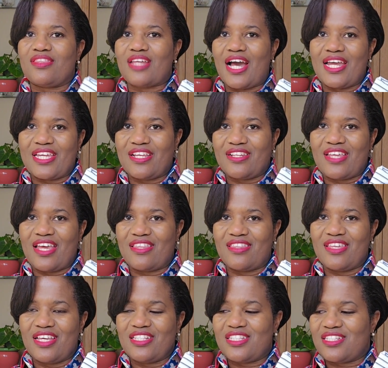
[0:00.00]
I could get
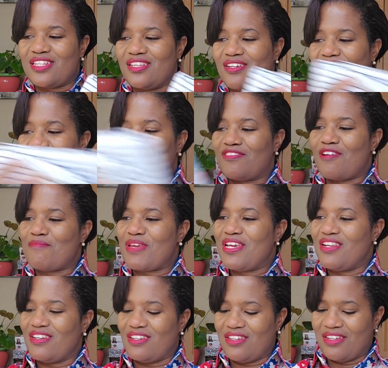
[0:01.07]
this from it.